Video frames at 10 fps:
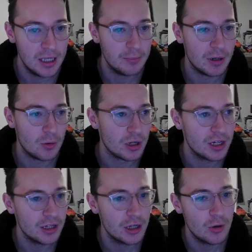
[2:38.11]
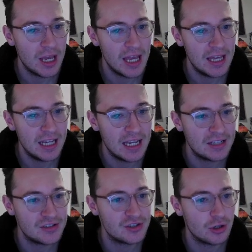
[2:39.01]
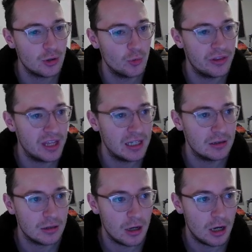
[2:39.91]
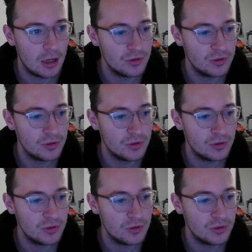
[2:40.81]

But we're going to go ahead and start with a Law,